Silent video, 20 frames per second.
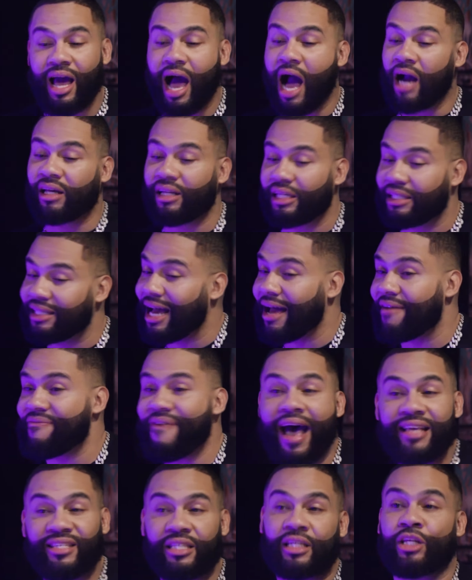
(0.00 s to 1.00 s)
I could have died
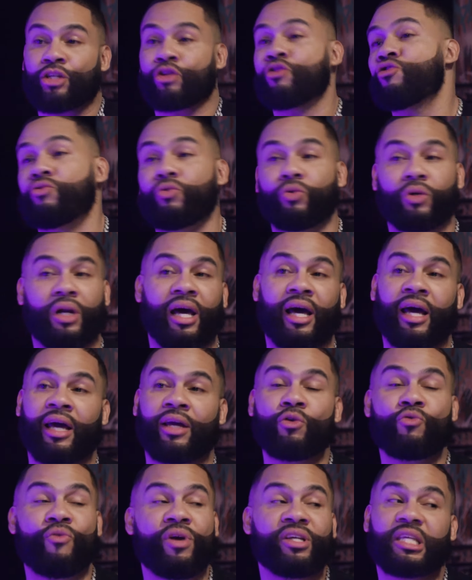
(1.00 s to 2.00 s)
faster than you. Like,
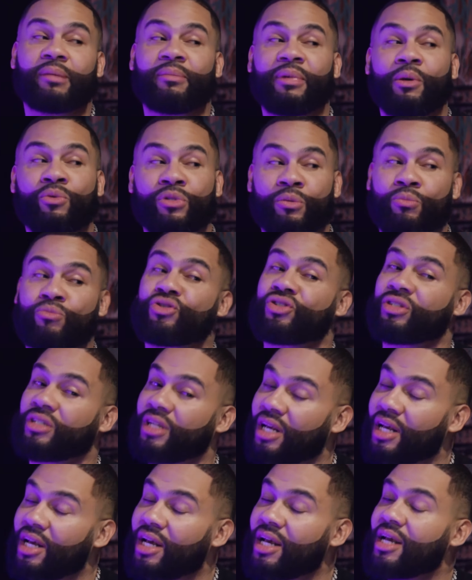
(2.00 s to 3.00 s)
you risking me with some.
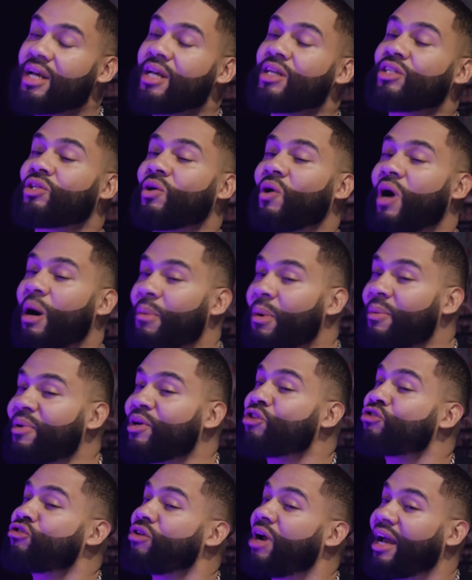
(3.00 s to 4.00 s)
So I'm gonna be
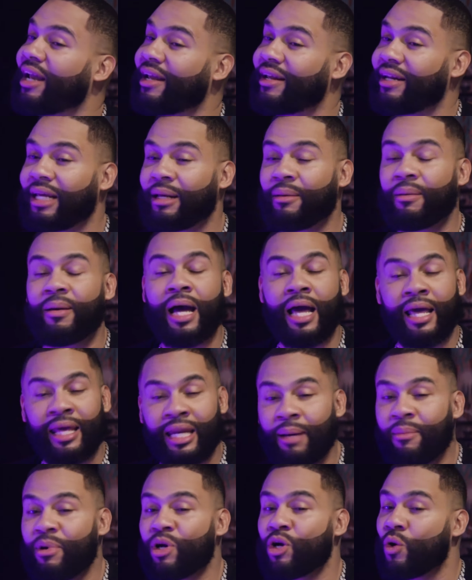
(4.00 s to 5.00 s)
crying and
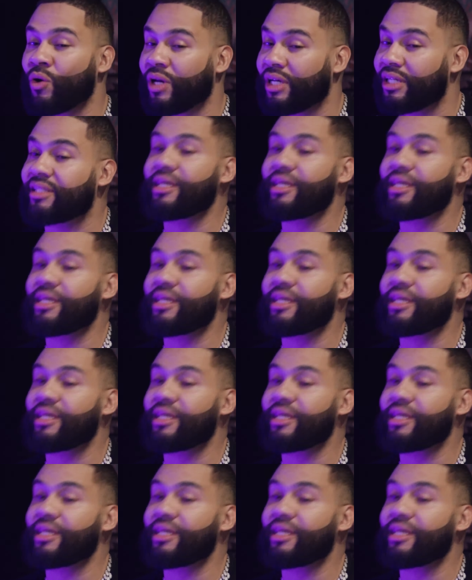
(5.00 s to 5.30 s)
I'm gonna go get